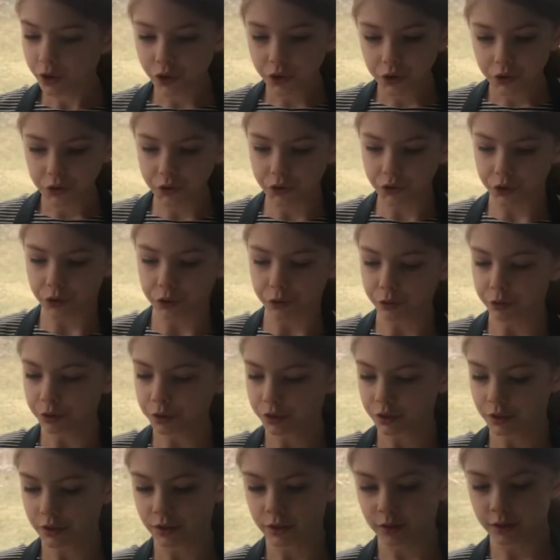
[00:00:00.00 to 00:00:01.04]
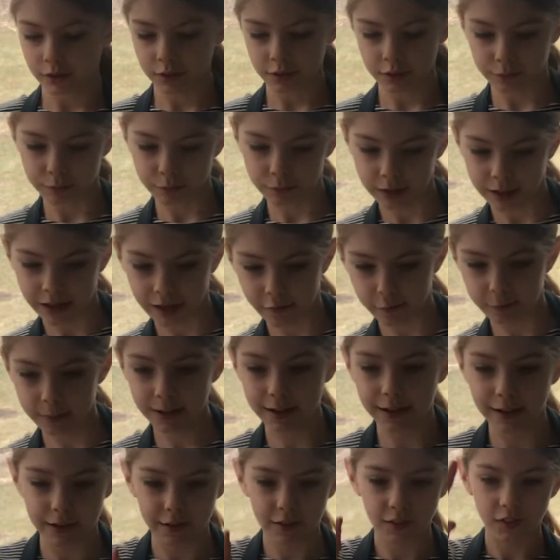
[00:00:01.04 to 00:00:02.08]
So we have
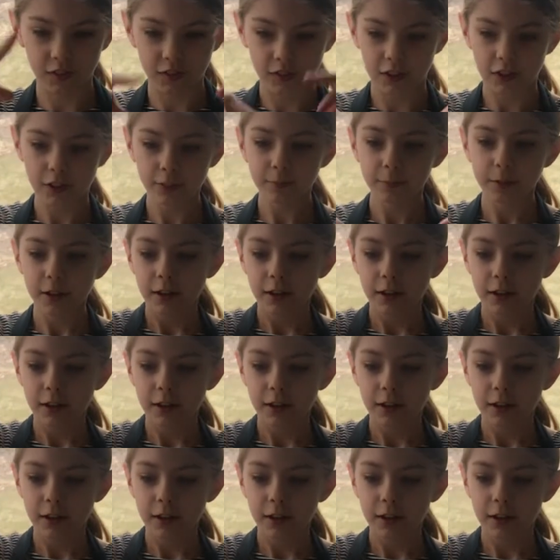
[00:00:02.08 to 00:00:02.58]
bananas in there.